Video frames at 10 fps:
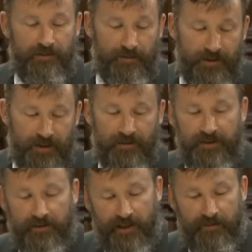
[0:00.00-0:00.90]
reproductive
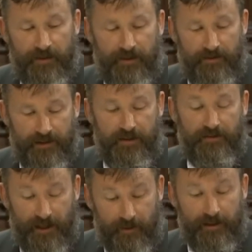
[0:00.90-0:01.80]
and
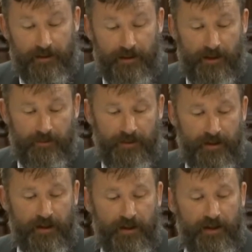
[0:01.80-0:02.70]
developmental harm.
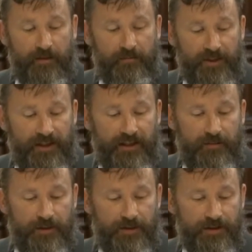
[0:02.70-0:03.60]

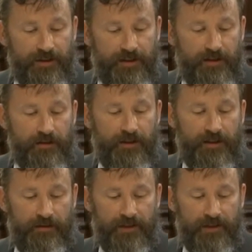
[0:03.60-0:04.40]
Particulate pollution can lower life